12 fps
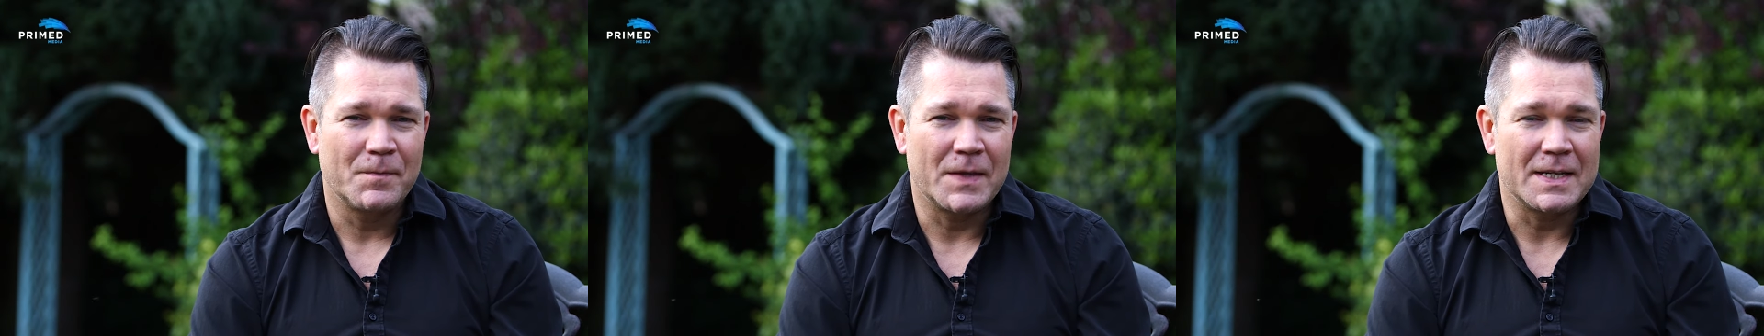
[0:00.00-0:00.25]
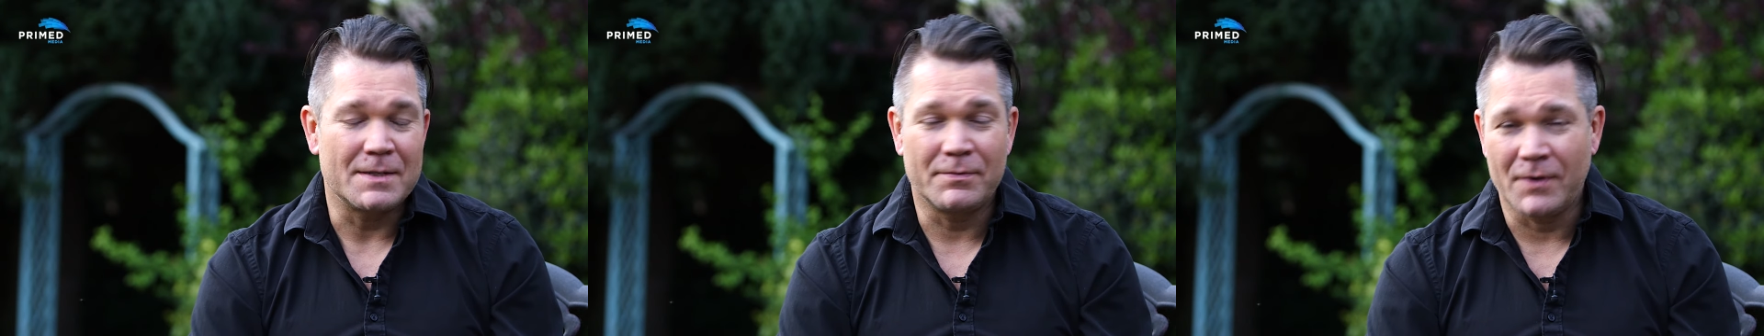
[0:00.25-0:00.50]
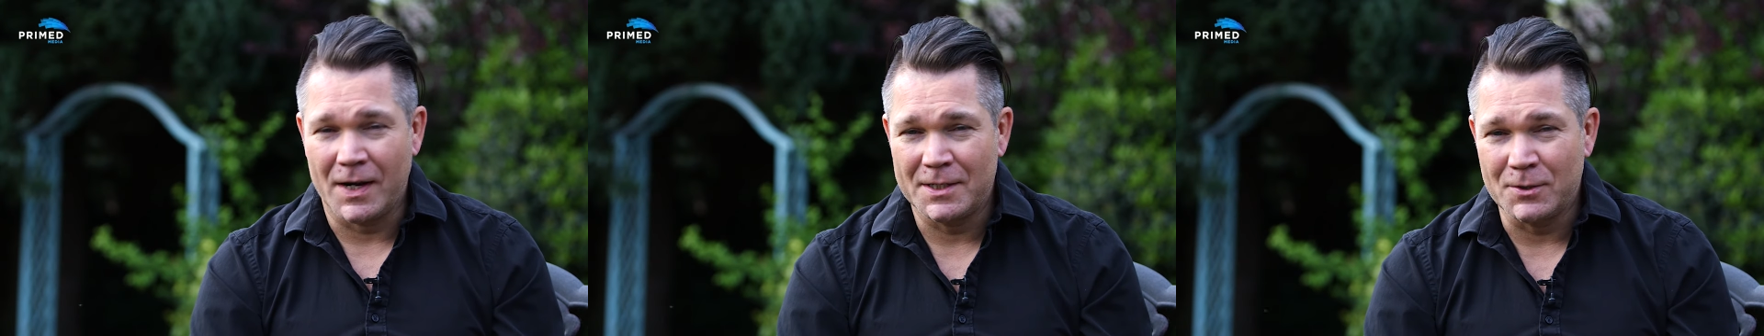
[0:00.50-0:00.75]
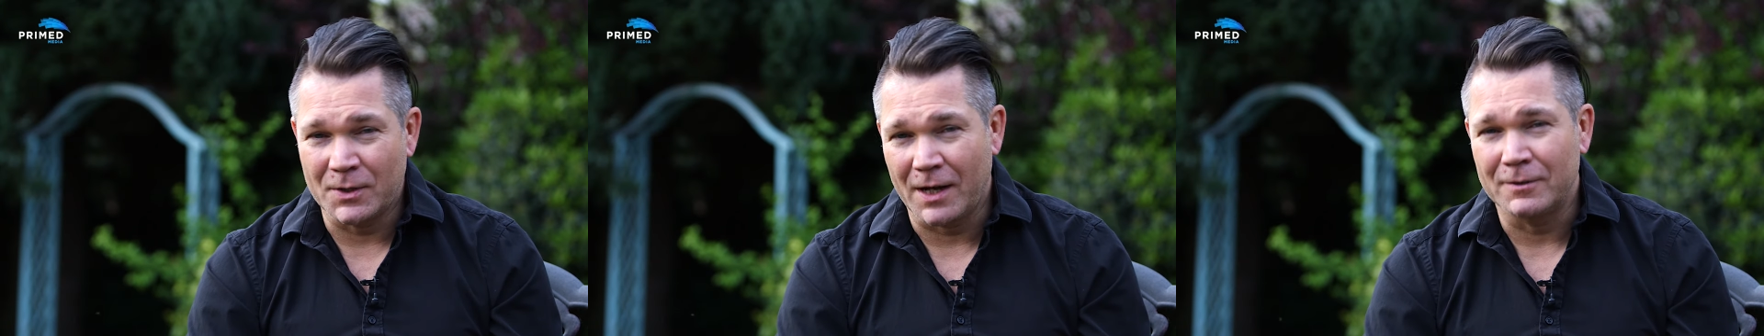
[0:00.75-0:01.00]
They define
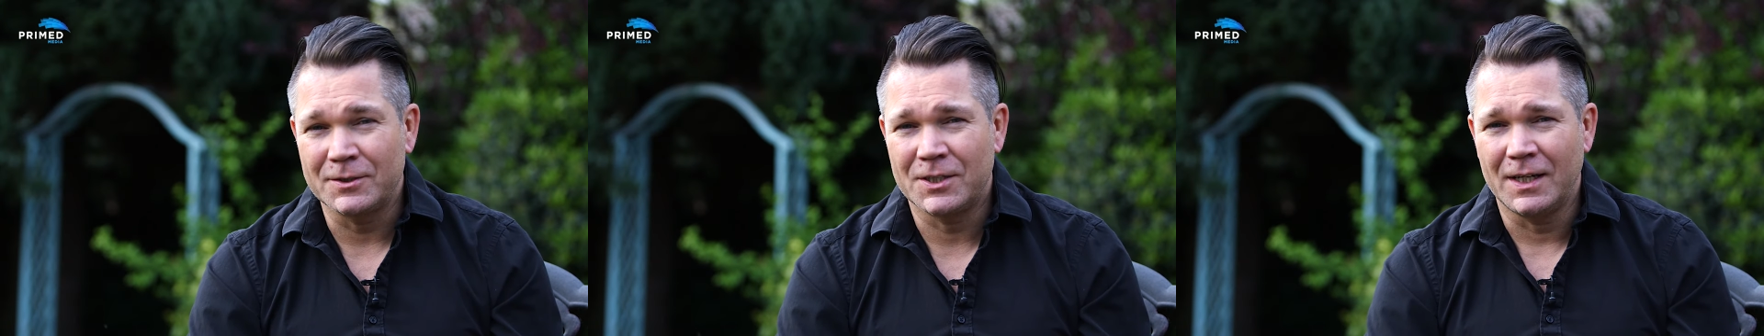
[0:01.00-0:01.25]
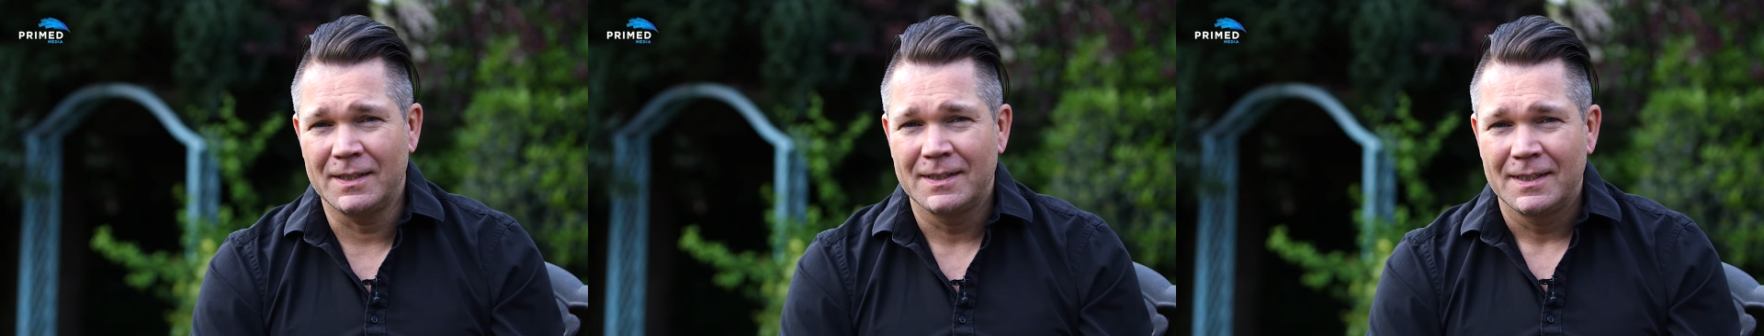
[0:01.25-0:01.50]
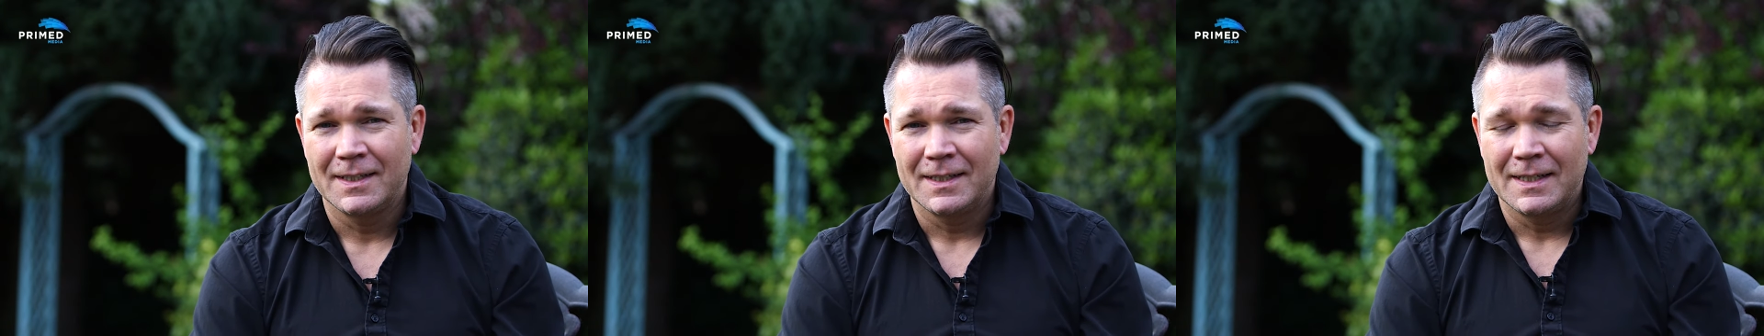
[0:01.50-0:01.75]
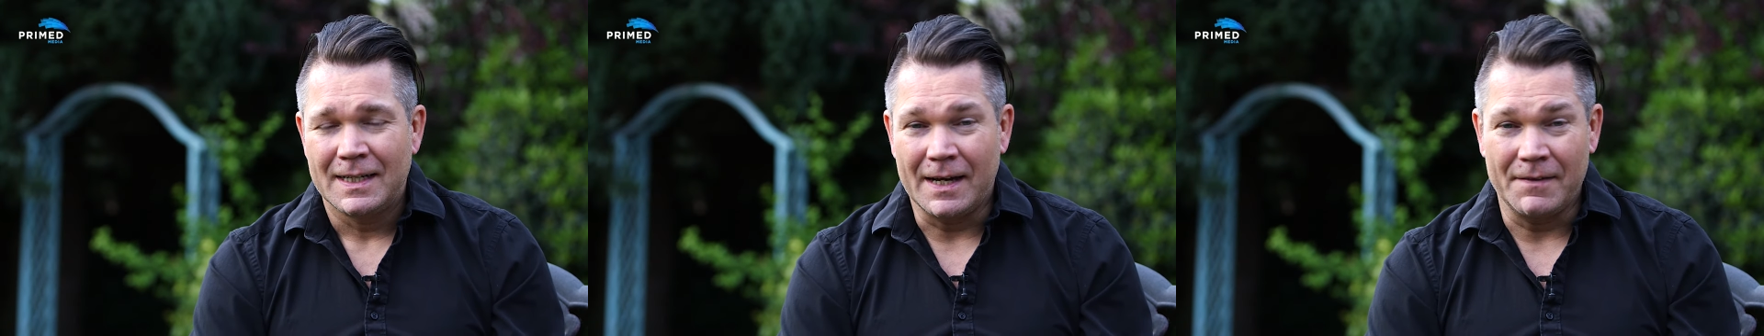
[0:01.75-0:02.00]
your culture,
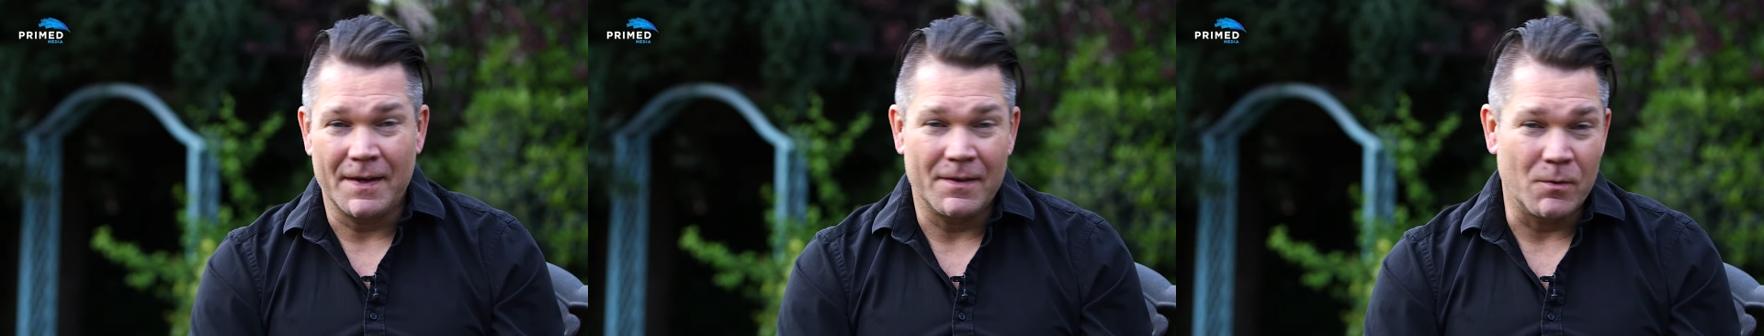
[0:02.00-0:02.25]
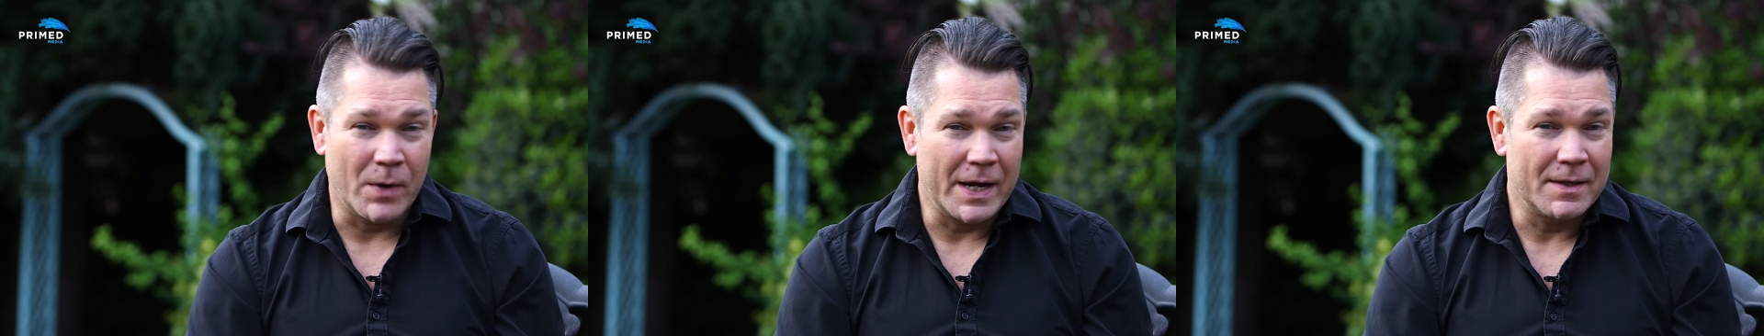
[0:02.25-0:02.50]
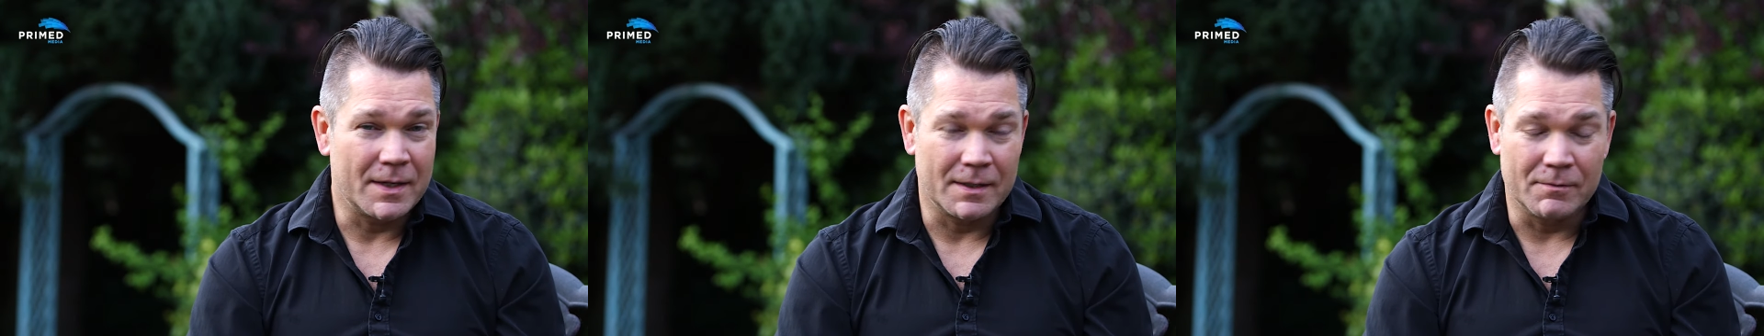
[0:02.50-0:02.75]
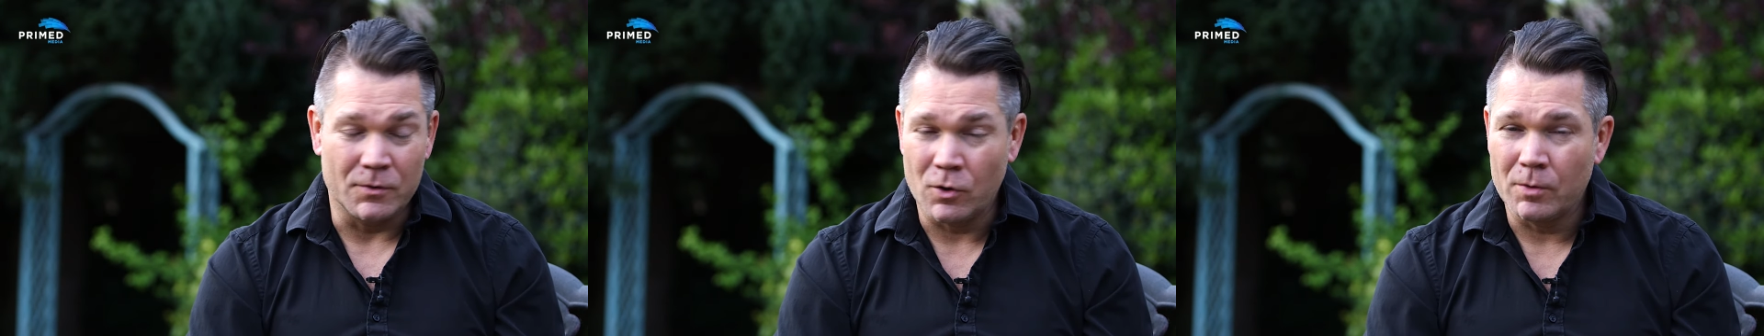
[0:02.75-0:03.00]
and they're the way
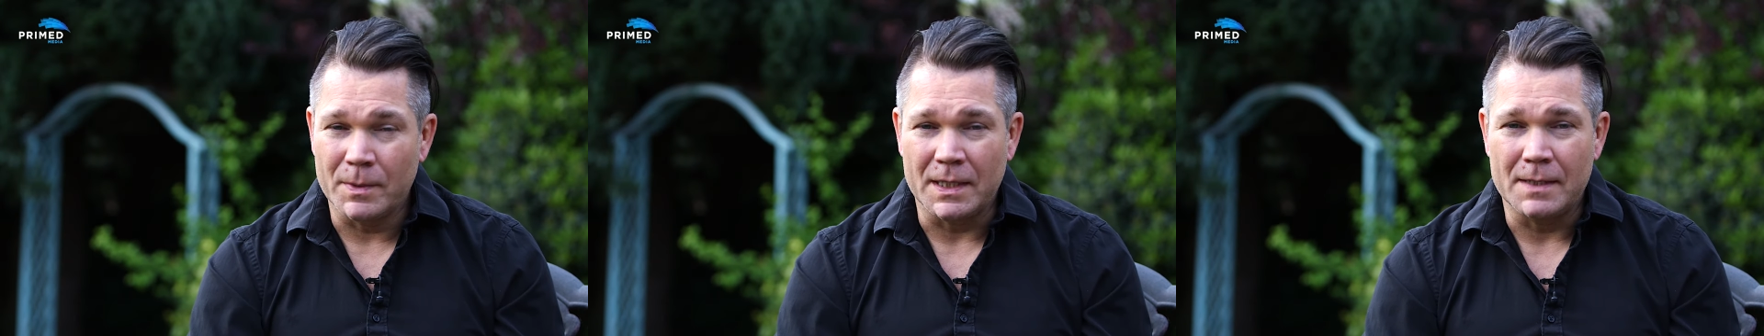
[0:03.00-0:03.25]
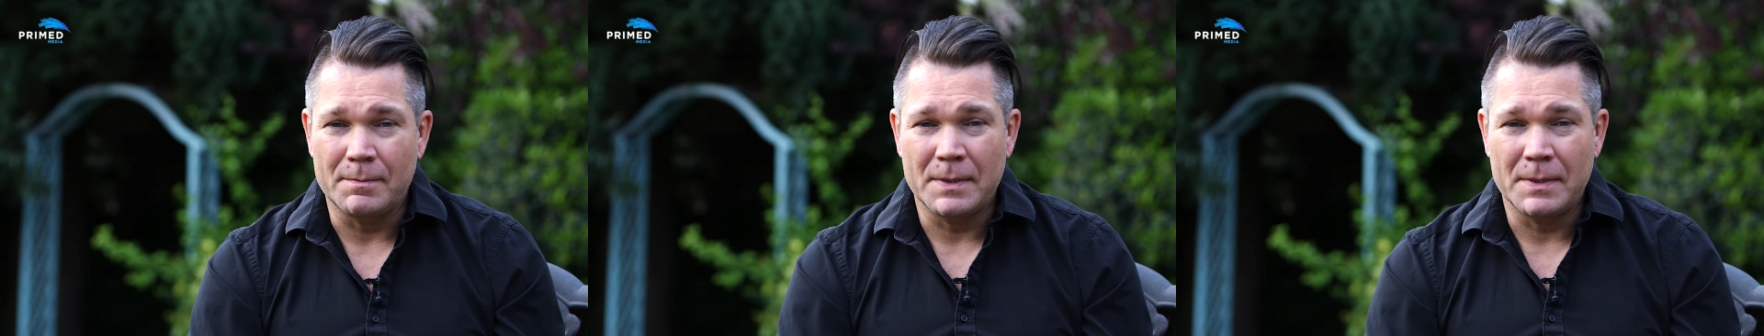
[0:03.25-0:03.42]
that normally